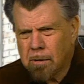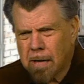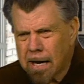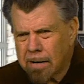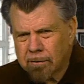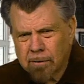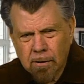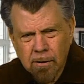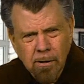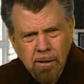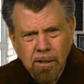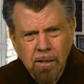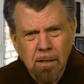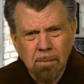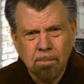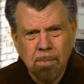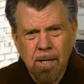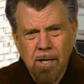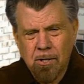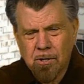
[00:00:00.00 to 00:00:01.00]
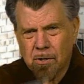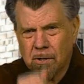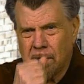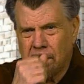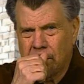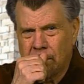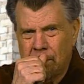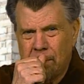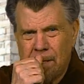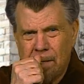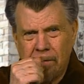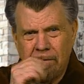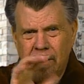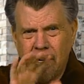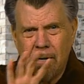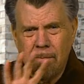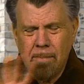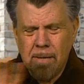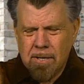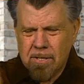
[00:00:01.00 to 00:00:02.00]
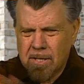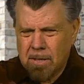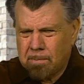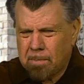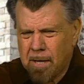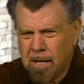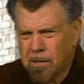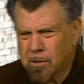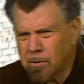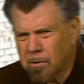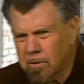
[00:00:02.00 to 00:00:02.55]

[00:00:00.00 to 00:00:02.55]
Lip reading: have to look at the picture, and it would be a very busy picture,